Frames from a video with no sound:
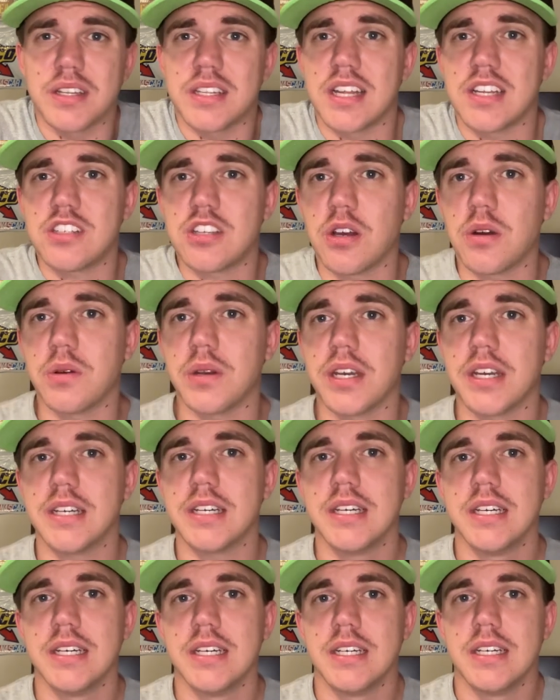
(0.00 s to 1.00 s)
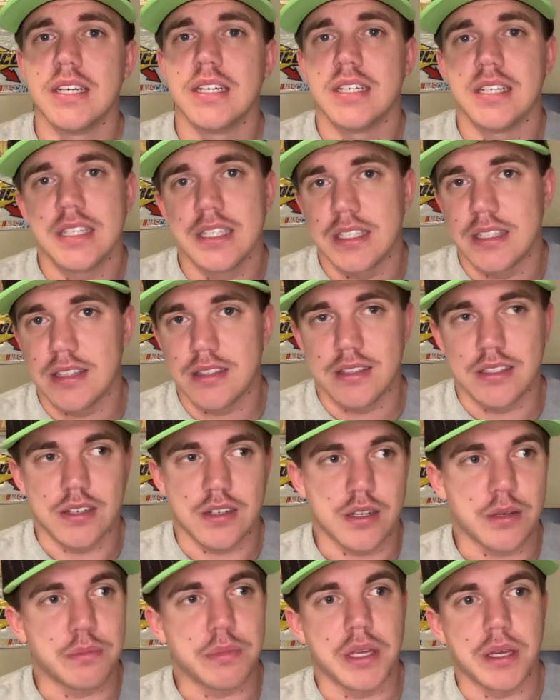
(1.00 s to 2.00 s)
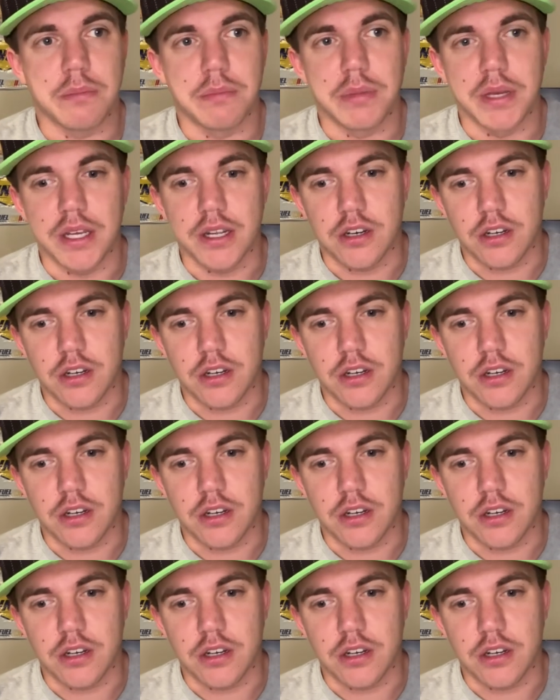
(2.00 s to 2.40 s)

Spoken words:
Daytona, there could be a big